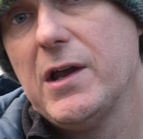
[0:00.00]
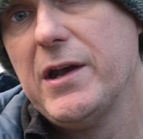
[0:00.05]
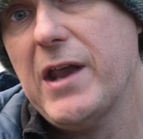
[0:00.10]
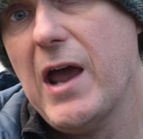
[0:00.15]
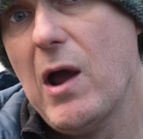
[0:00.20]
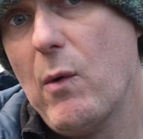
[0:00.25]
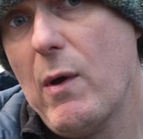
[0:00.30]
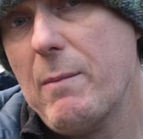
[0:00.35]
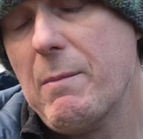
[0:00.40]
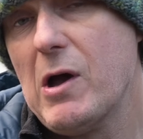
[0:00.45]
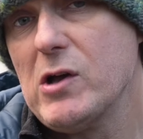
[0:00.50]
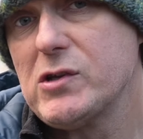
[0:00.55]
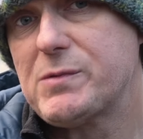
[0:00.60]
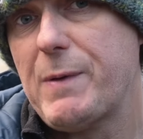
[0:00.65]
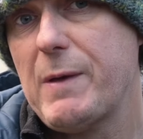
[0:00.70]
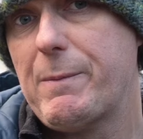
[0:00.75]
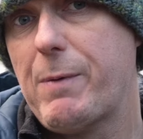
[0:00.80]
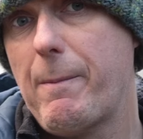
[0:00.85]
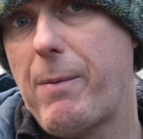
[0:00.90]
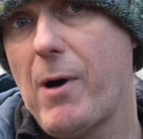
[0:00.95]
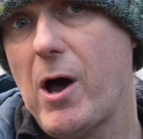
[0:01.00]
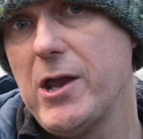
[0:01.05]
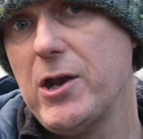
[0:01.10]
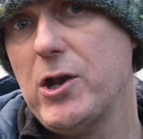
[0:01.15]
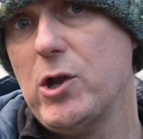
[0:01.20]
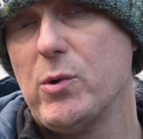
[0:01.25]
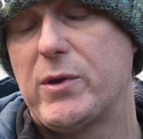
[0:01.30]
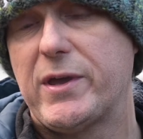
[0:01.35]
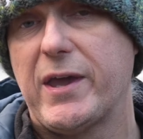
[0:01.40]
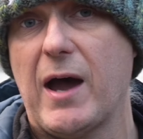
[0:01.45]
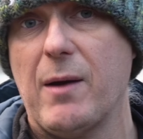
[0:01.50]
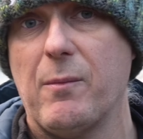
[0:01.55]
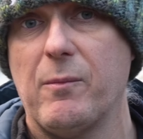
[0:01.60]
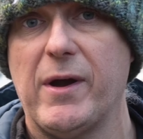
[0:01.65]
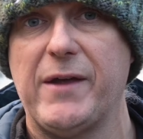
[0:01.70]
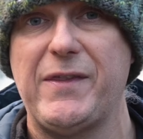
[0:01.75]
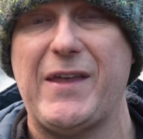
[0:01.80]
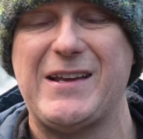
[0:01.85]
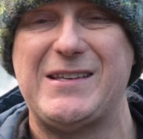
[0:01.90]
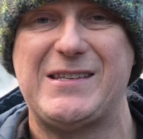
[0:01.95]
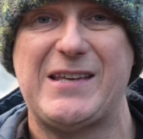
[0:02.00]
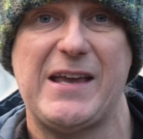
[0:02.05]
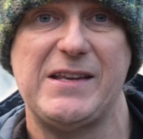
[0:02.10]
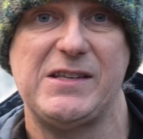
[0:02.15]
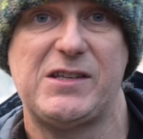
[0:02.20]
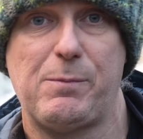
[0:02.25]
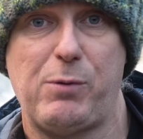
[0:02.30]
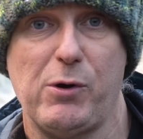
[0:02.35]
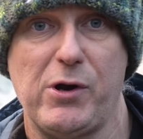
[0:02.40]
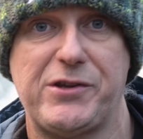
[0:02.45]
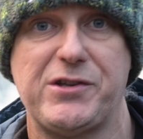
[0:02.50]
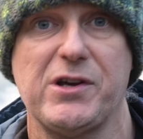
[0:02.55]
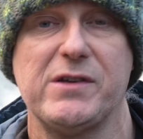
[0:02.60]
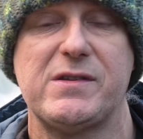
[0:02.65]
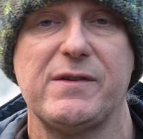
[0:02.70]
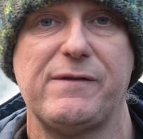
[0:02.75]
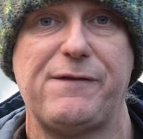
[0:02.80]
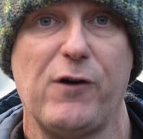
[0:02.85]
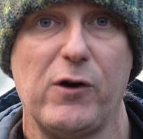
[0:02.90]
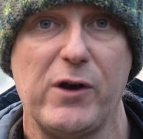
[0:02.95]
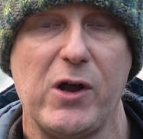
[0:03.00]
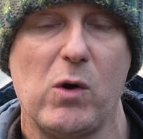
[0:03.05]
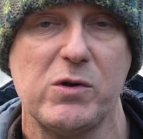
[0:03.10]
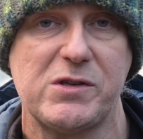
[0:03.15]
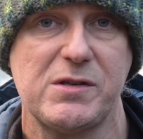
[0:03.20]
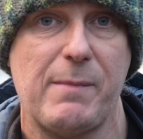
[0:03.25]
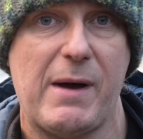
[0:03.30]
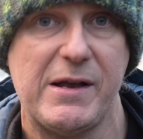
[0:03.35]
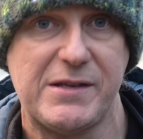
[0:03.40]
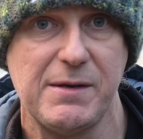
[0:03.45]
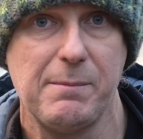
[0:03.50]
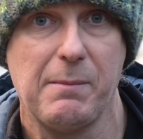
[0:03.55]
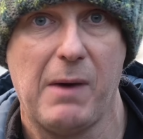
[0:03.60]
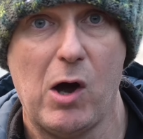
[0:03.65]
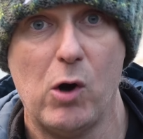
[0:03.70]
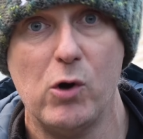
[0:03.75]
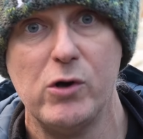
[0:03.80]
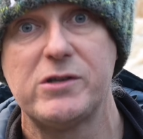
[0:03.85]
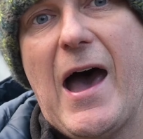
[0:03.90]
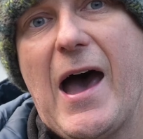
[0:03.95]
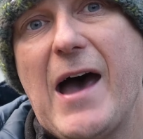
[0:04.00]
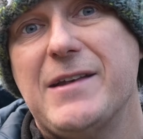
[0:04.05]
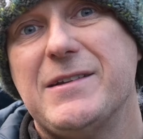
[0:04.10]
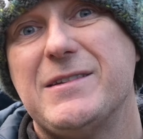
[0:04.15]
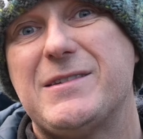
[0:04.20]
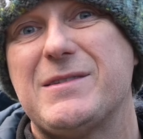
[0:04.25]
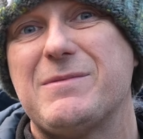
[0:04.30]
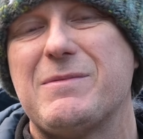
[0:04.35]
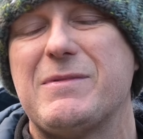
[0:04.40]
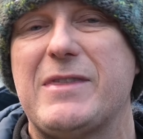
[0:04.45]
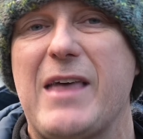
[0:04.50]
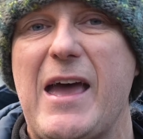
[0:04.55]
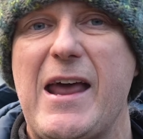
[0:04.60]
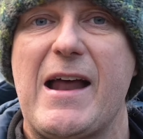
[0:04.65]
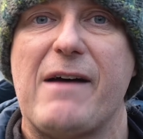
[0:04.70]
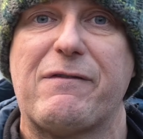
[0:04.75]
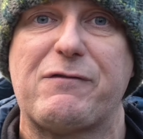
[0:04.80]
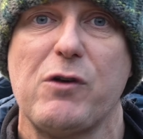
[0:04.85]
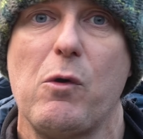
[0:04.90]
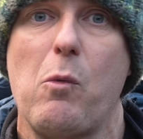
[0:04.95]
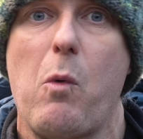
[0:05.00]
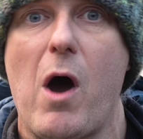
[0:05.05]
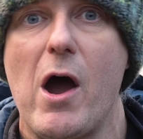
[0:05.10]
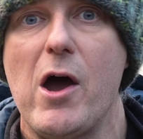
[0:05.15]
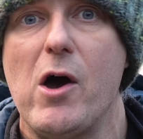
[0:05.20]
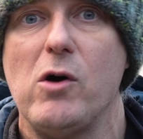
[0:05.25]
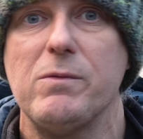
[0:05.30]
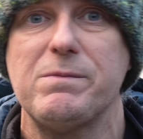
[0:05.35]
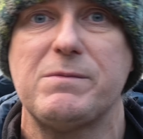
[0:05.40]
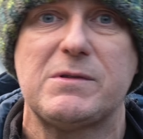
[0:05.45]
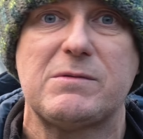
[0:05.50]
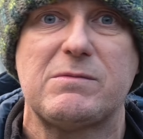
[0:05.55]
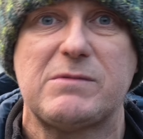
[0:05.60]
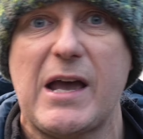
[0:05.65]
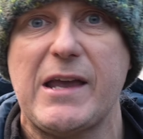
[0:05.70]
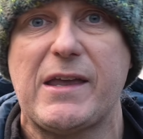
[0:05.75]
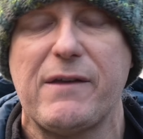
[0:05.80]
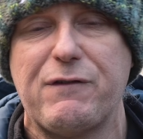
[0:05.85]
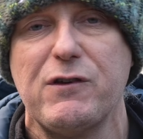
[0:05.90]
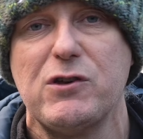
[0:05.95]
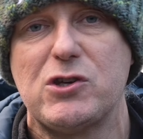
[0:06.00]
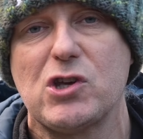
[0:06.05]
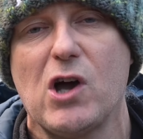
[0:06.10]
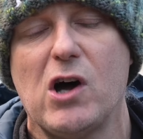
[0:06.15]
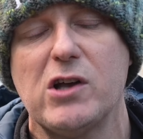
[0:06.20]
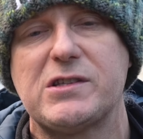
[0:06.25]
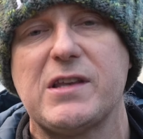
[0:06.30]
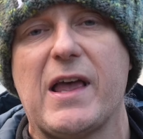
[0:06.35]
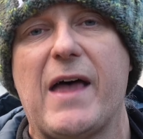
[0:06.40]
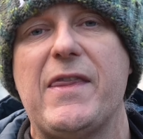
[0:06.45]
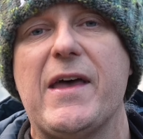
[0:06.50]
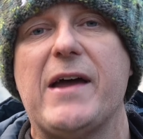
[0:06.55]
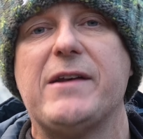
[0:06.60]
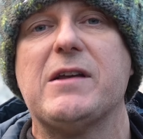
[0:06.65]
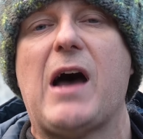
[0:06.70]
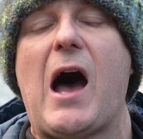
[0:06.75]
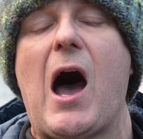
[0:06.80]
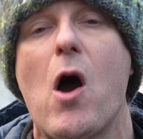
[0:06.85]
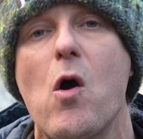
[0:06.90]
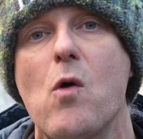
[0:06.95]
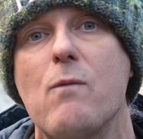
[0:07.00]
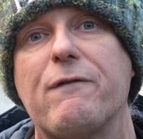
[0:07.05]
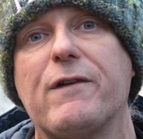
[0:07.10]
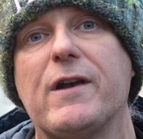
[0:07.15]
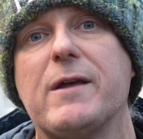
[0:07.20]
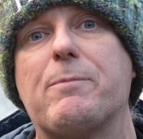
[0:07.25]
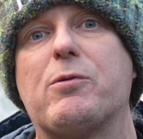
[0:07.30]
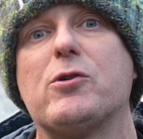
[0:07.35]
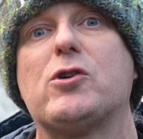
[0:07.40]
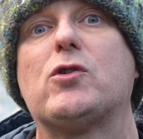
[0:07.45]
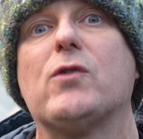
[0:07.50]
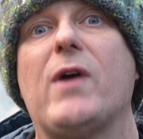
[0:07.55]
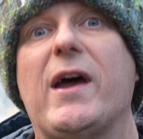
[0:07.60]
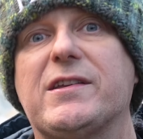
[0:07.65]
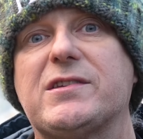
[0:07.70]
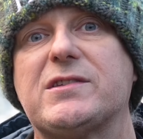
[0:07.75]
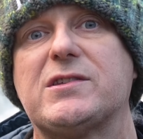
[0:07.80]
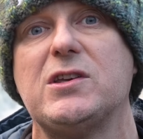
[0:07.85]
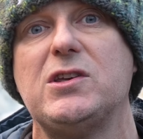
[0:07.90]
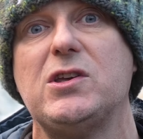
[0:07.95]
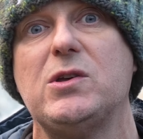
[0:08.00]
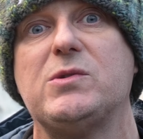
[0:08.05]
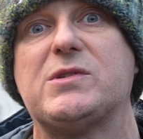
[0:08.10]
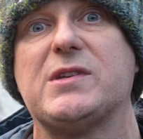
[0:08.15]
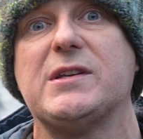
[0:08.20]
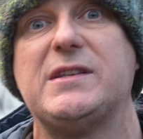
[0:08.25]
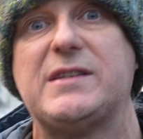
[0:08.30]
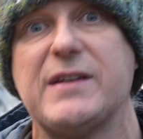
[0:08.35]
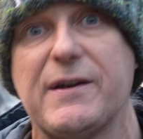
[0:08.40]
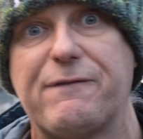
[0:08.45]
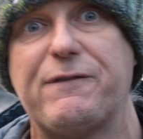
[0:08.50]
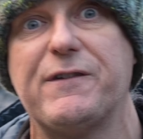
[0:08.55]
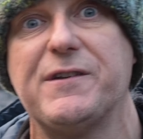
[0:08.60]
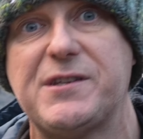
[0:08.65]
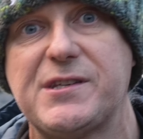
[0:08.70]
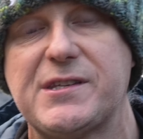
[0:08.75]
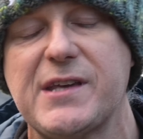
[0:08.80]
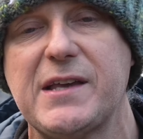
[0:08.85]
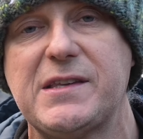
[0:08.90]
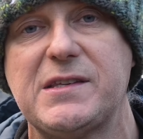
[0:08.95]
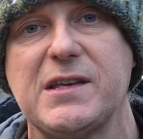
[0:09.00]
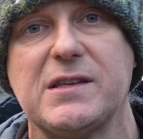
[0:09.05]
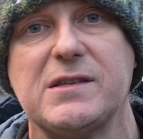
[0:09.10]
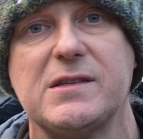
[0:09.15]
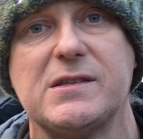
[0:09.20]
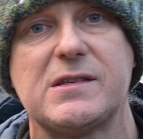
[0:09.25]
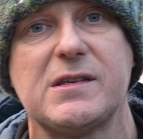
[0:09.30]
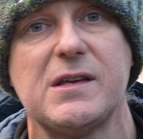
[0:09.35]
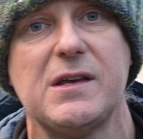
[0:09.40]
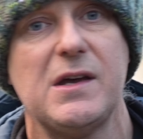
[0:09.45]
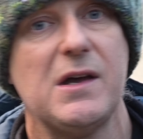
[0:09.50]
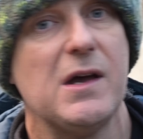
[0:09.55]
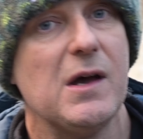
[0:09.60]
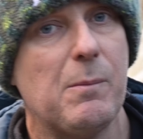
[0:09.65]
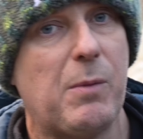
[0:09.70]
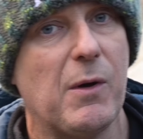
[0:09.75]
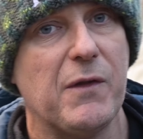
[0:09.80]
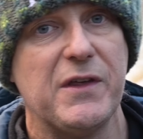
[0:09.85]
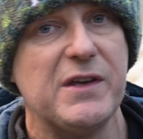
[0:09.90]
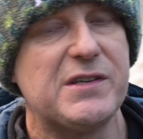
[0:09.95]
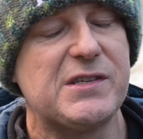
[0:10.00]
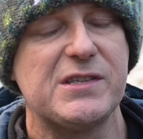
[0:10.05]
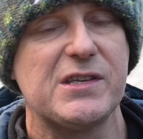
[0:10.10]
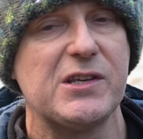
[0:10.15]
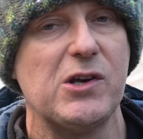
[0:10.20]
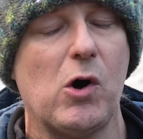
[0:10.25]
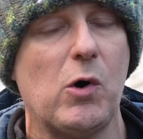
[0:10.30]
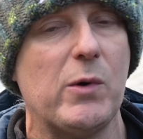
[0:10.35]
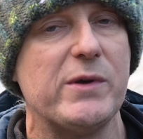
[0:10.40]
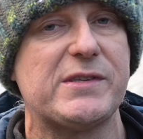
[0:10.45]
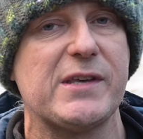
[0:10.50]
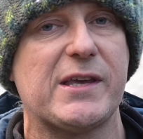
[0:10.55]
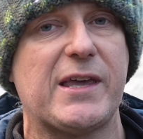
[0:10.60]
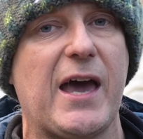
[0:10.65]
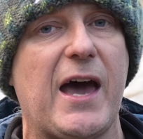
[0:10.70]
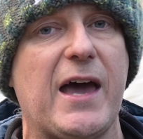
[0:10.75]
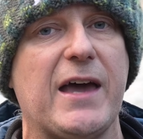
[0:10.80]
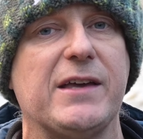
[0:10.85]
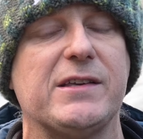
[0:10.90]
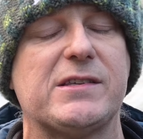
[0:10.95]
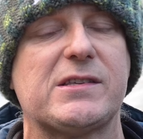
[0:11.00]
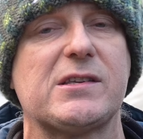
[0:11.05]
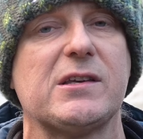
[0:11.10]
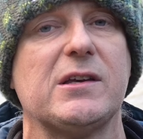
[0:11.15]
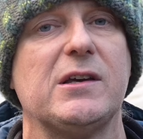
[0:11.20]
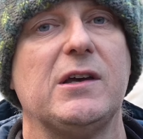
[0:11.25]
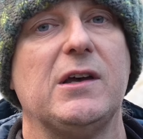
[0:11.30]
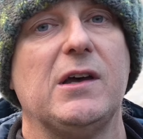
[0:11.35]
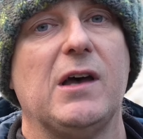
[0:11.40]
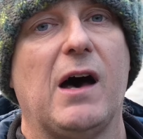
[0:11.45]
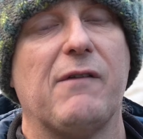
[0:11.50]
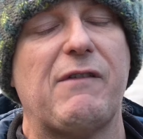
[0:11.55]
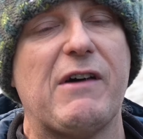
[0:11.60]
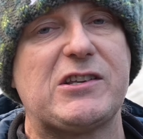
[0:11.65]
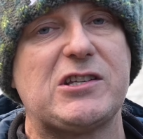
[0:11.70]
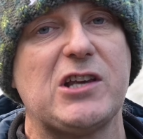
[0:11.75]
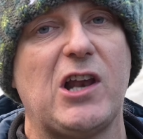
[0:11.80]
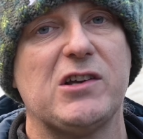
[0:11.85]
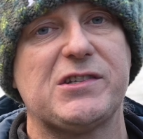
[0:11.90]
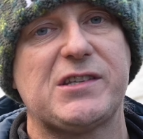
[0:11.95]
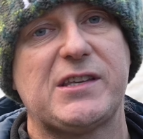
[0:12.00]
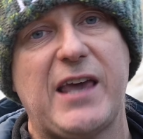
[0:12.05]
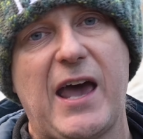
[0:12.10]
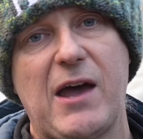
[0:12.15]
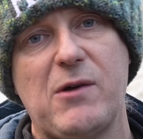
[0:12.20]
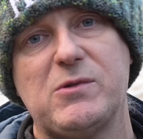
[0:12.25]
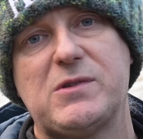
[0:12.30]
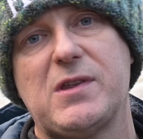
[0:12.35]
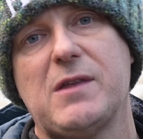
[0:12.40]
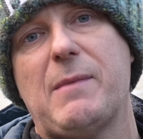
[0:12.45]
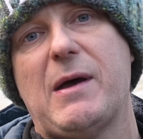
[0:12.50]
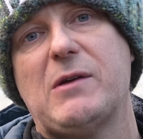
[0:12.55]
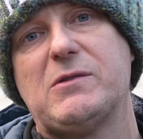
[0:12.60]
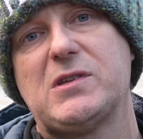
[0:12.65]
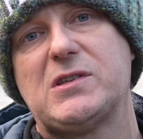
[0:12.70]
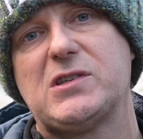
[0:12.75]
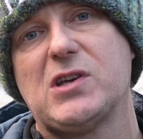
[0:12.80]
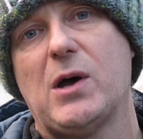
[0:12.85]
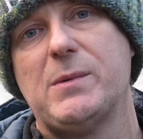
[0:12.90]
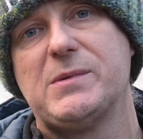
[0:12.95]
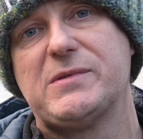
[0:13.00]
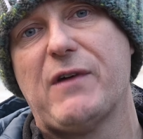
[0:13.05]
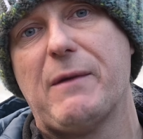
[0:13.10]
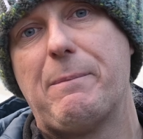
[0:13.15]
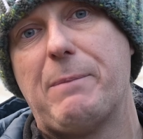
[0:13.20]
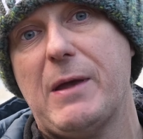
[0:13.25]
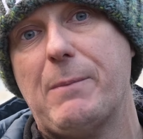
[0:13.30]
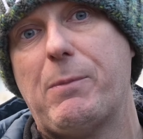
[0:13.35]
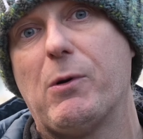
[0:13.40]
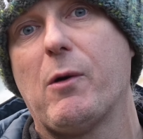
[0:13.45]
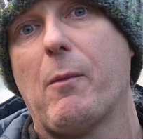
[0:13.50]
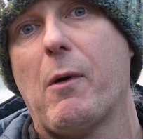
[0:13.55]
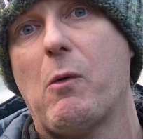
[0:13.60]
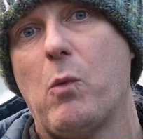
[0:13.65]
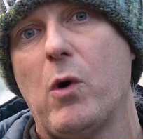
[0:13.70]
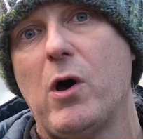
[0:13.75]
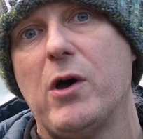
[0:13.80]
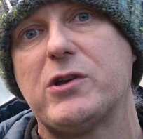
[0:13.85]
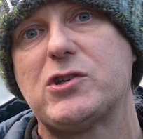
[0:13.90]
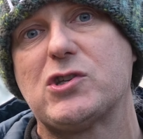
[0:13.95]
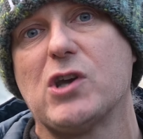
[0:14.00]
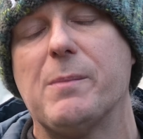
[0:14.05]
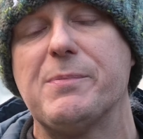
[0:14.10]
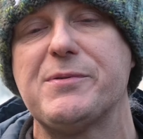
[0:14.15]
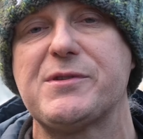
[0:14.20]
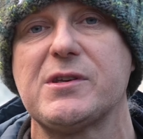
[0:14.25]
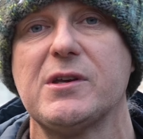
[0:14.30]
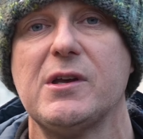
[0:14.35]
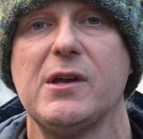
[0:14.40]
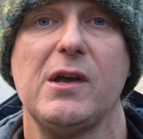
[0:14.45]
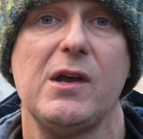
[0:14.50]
Now, when most people buy a new camera, they tend to put it onto fully automatic mode, and then after a while take a few shots and then hopefully progress to using different settings. But this isn't always the case. I've actually lost count of the amount of times I've had people come on workshops